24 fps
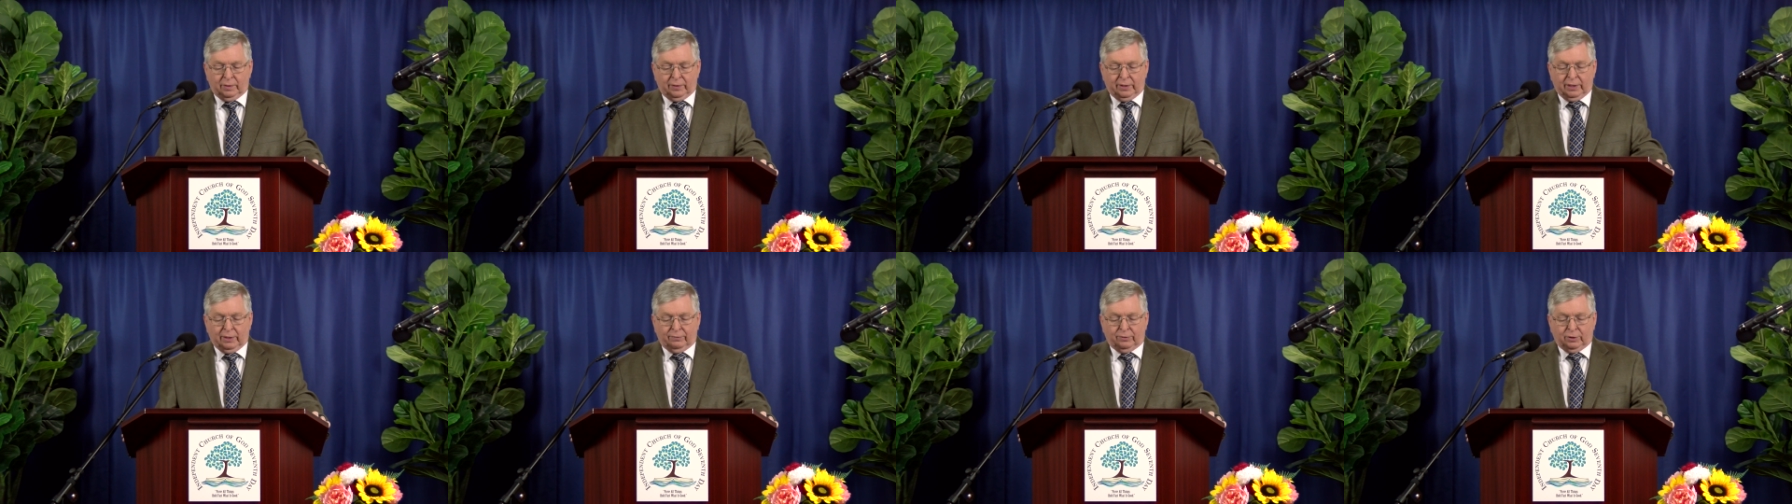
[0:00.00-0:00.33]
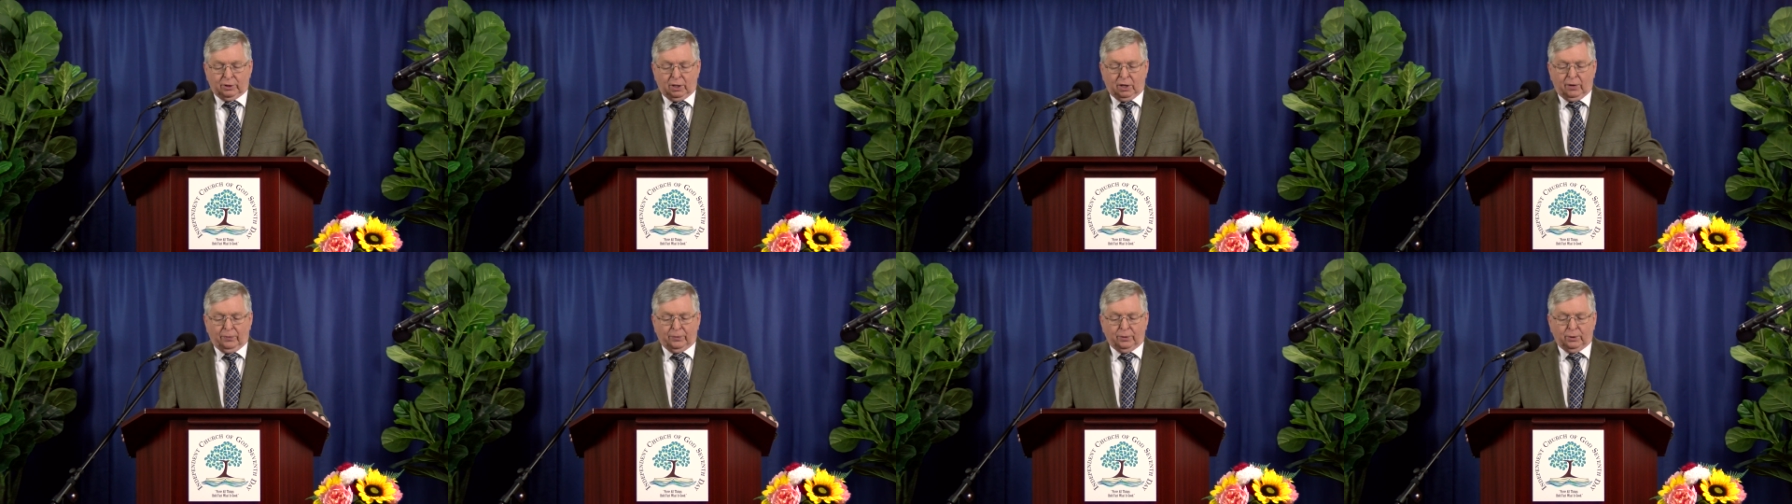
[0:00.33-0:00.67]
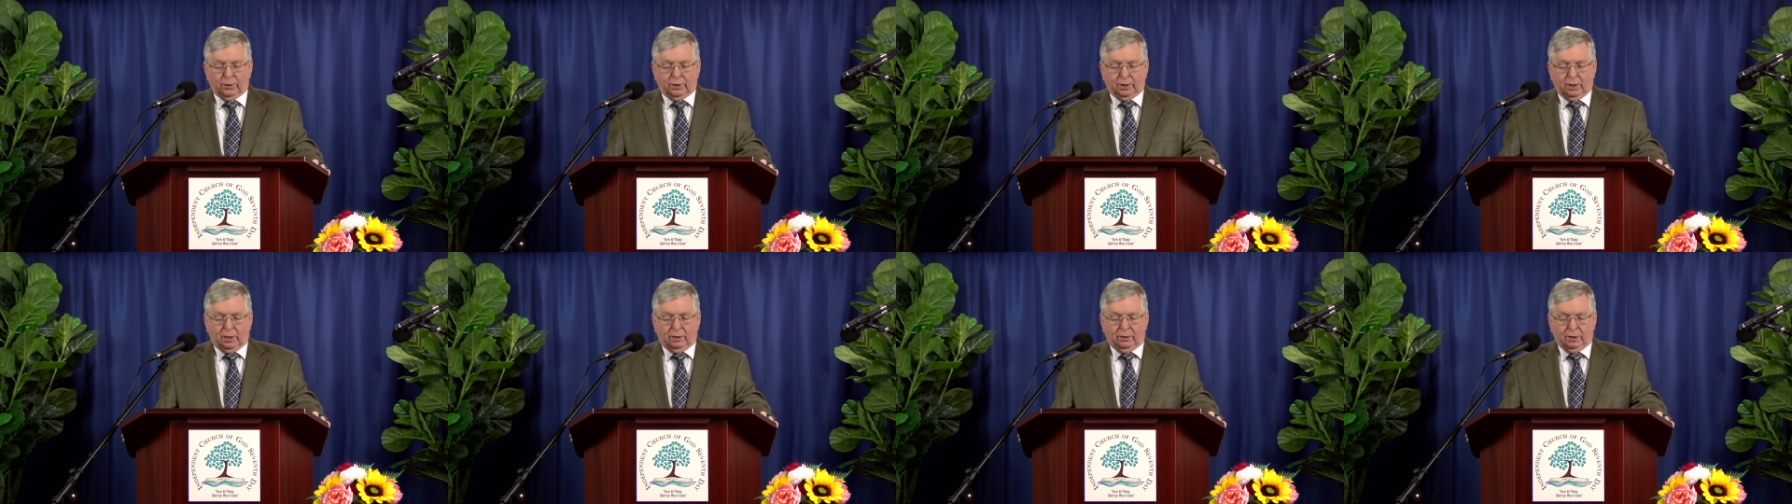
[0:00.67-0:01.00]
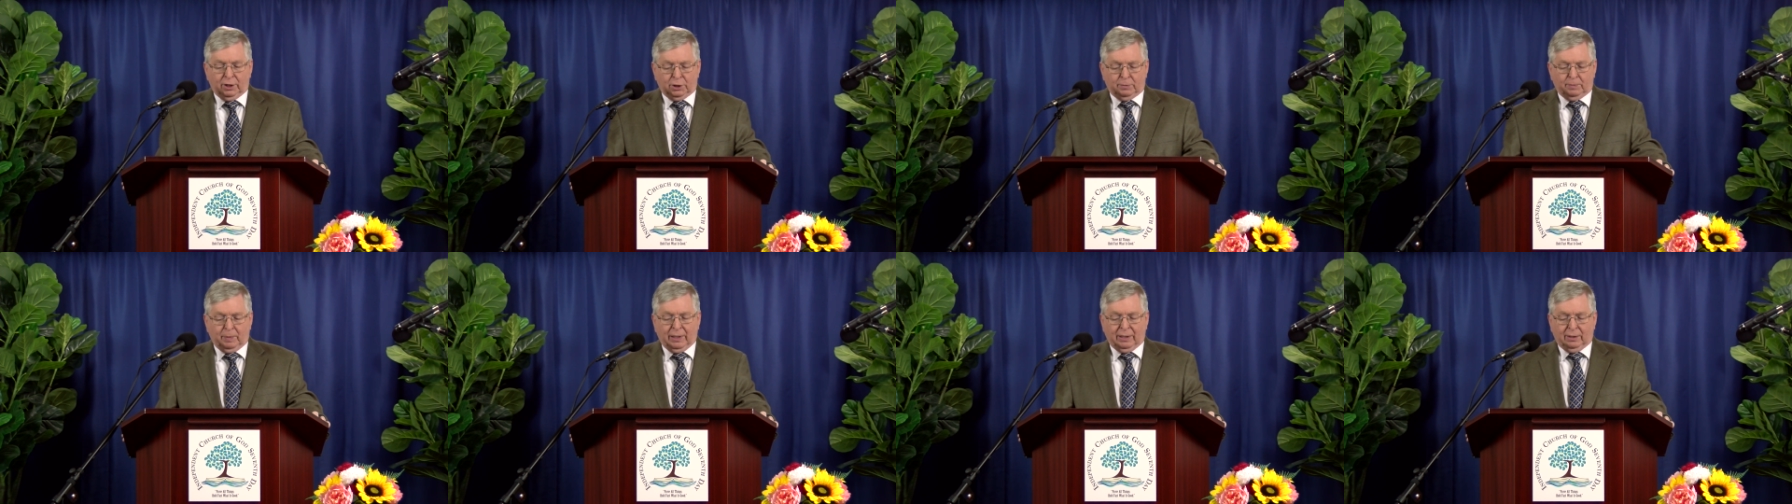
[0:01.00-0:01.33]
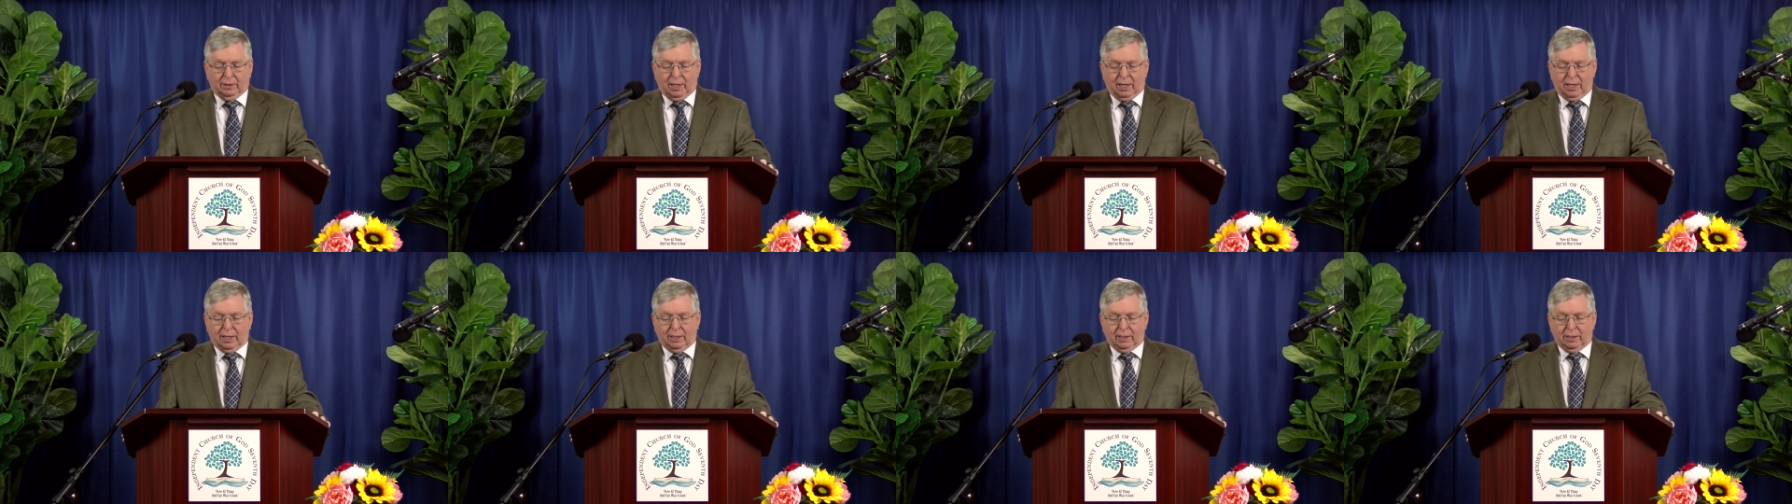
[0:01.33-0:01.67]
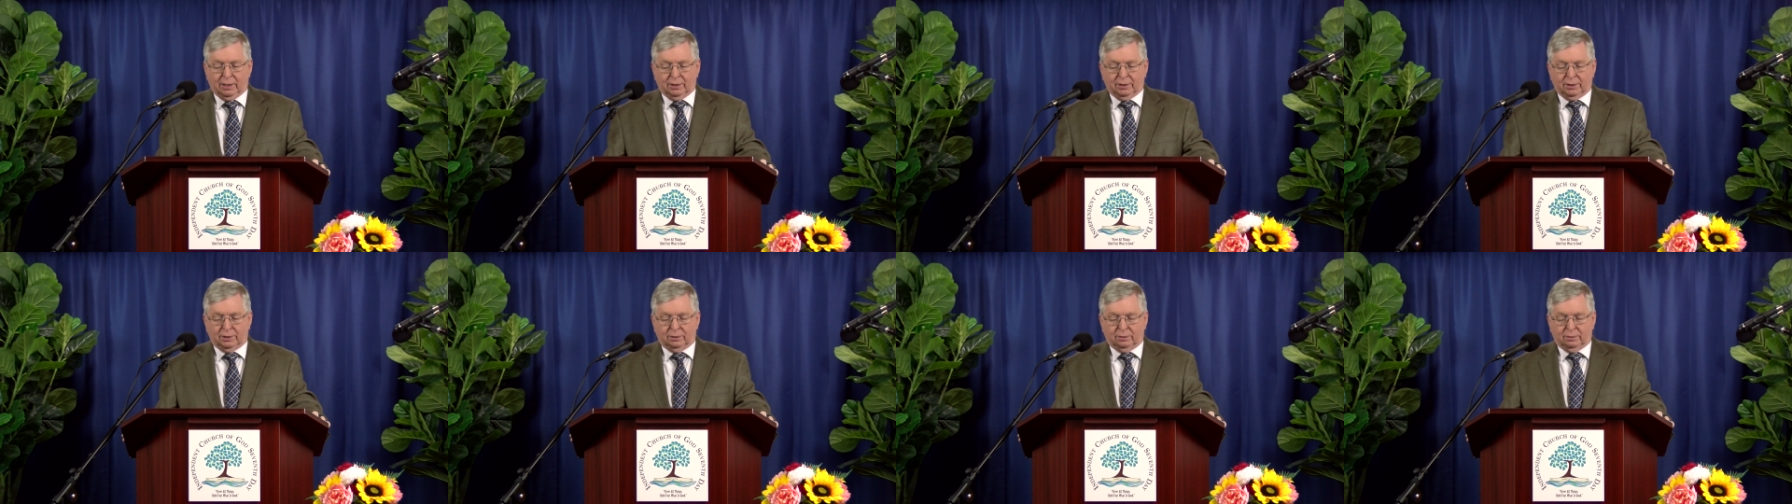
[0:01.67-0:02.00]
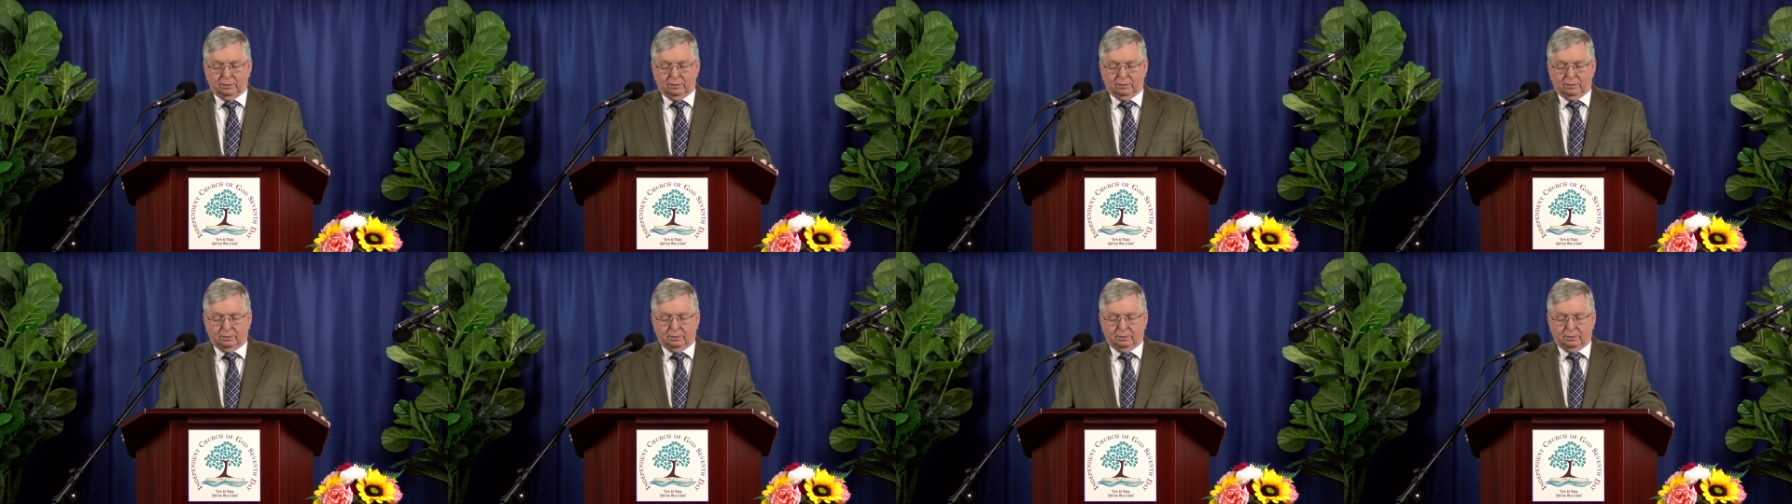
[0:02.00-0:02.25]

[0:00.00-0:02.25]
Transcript: They have taught their tongue to speak lies.